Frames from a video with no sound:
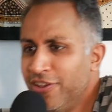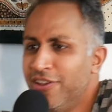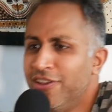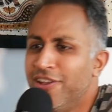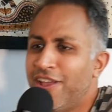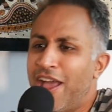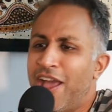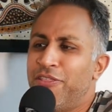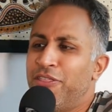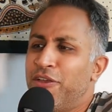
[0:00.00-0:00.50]

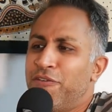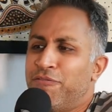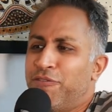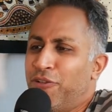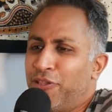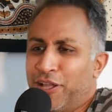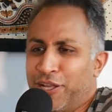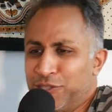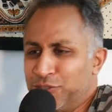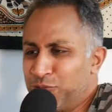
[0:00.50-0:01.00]
And they
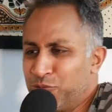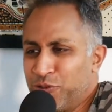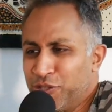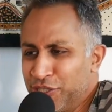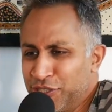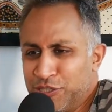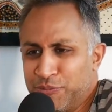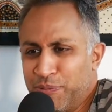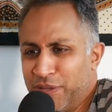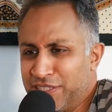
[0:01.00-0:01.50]
feel like it's
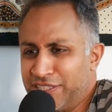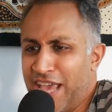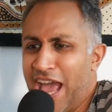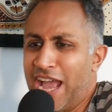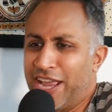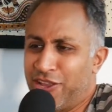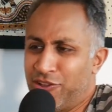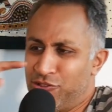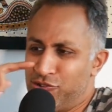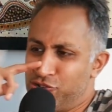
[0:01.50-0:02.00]
really
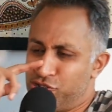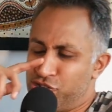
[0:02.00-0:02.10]
spectacular